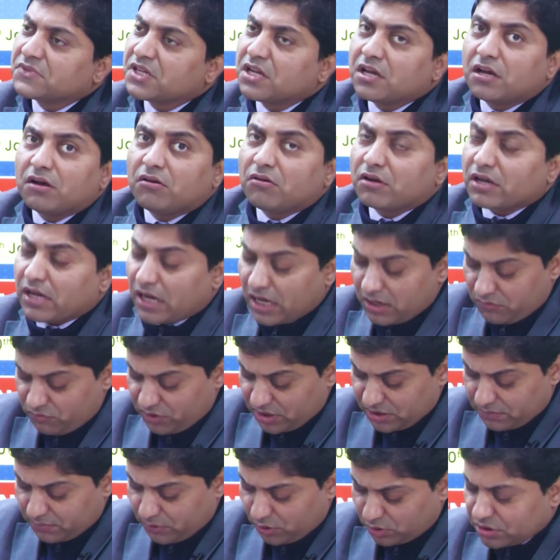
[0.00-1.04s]
Okay, and what
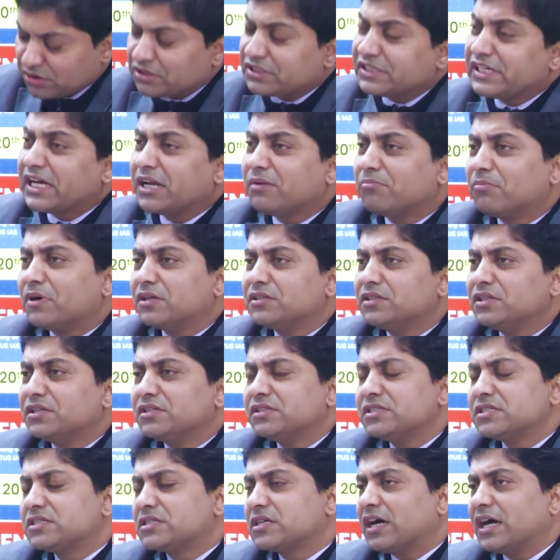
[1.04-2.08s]
about T.N.
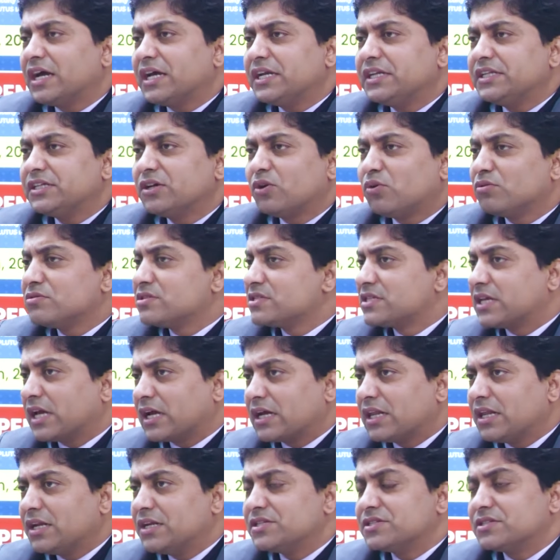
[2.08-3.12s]
Madan's idea on
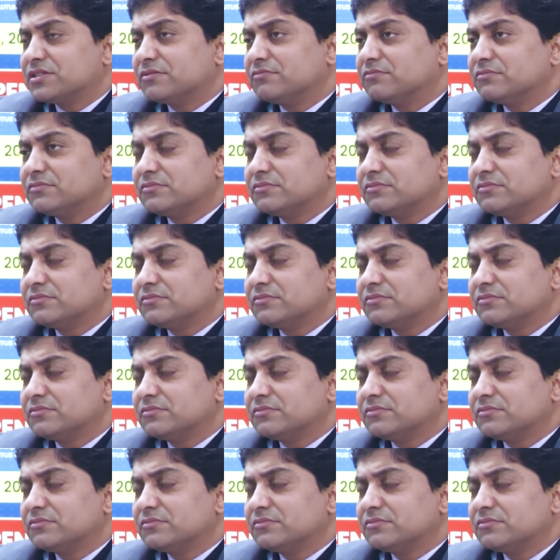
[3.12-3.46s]
secularism?